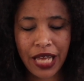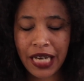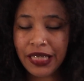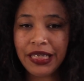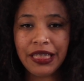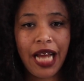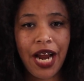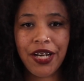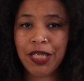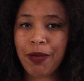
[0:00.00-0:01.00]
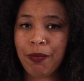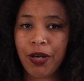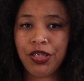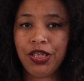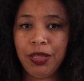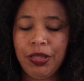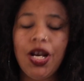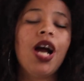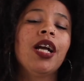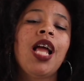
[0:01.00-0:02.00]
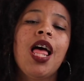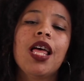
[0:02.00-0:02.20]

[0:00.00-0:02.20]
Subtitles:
That is the entirety of my March TBR.